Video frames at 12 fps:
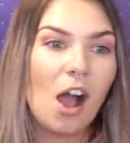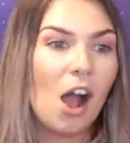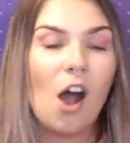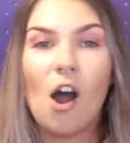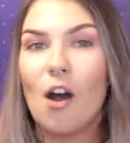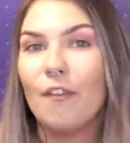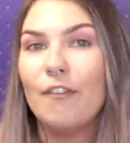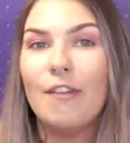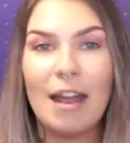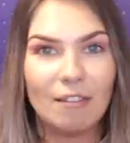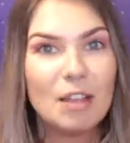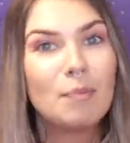are
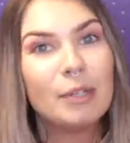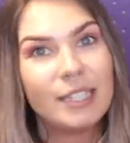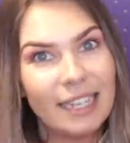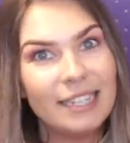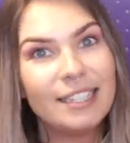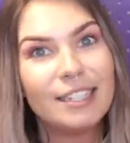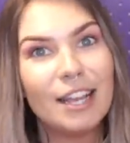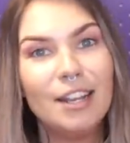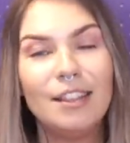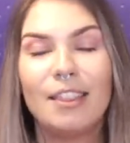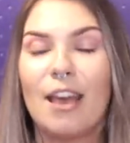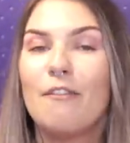very
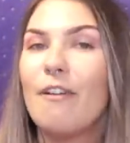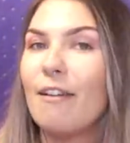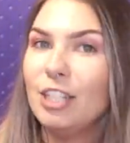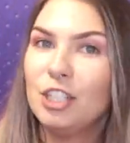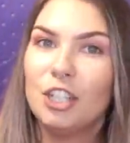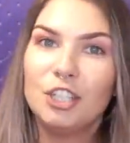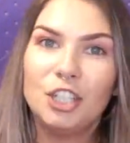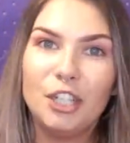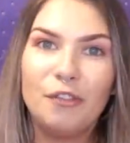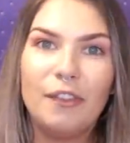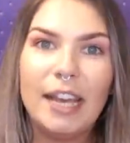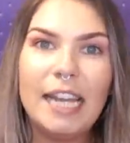persistent, they're very
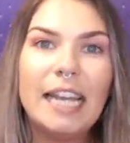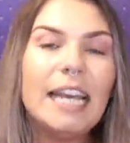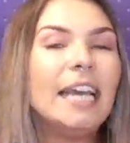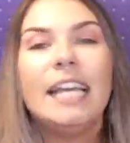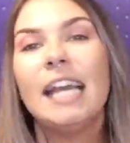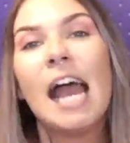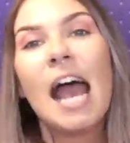touchy-feely